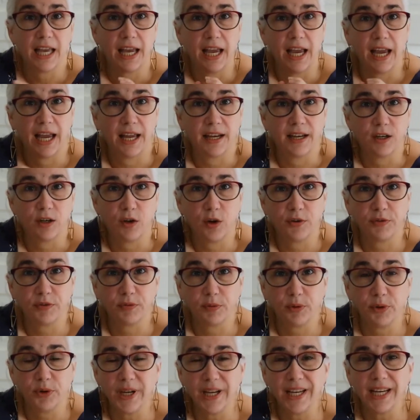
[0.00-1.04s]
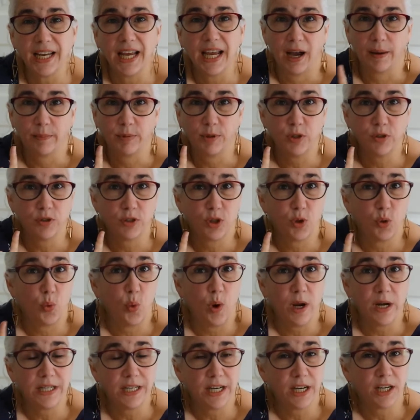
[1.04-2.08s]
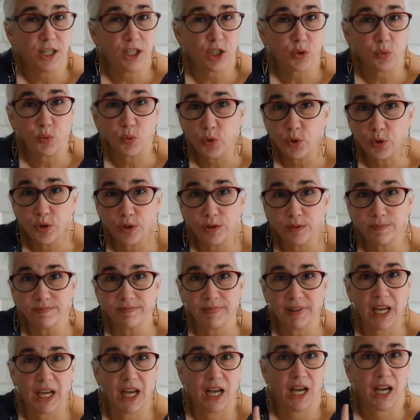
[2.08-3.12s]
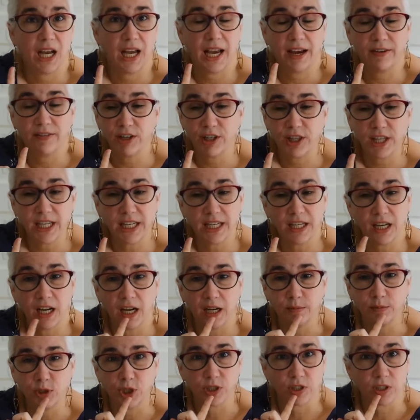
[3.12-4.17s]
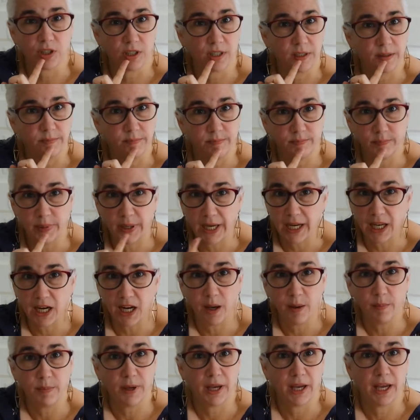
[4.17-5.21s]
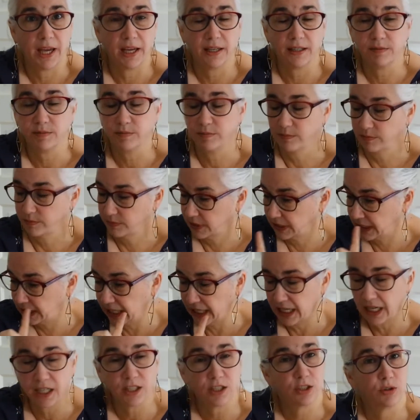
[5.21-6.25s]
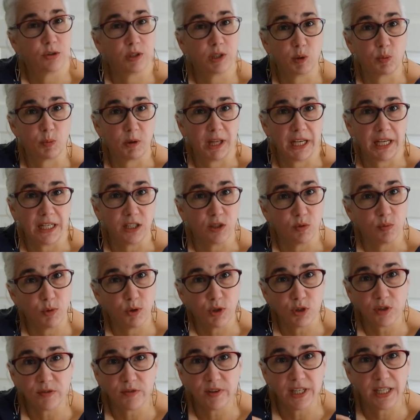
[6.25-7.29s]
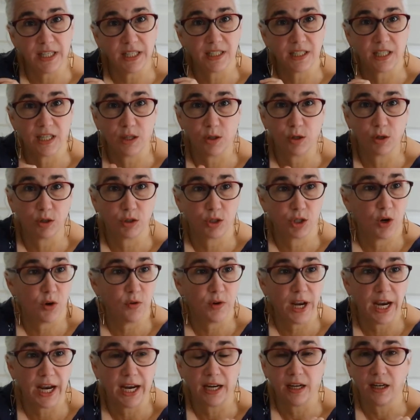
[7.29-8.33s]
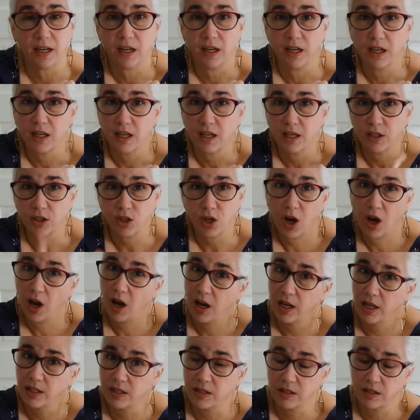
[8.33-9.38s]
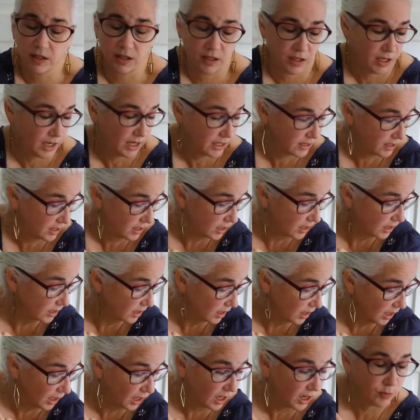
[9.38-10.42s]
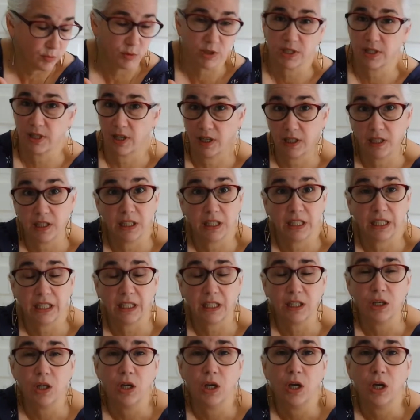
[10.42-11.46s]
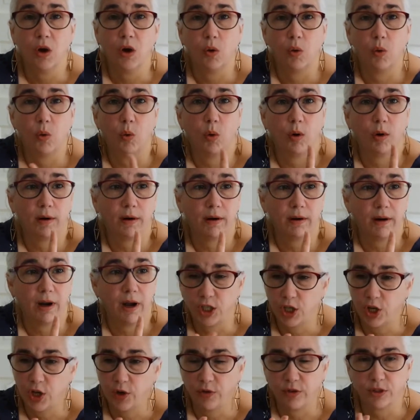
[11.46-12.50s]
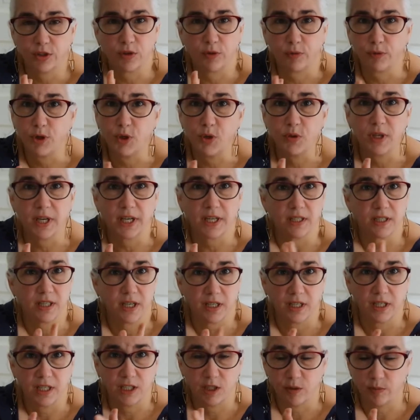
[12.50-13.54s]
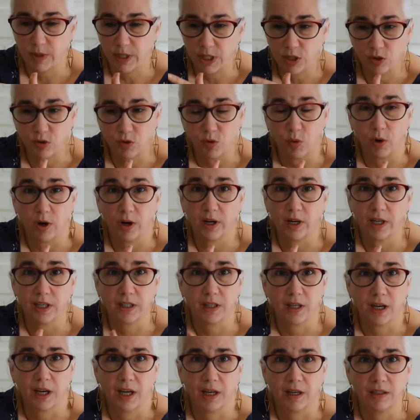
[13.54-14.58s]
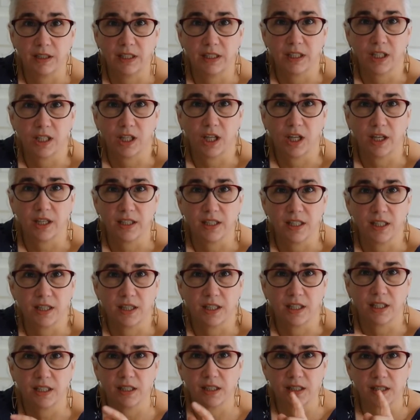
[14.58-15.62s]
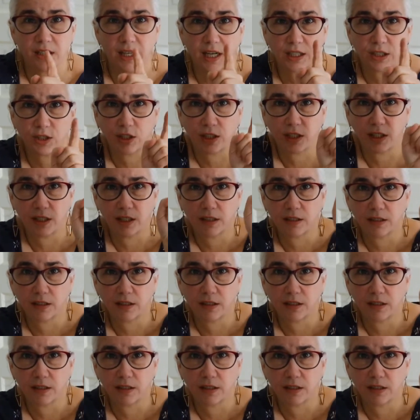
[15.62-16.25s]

and go through it. I'm using the one-touch rule. Everything, I'm just gonna pick it up and get it to its place. Most of it is either donate, toss, as in recycling, or, there's a few things that need to be stored in the closet that is actually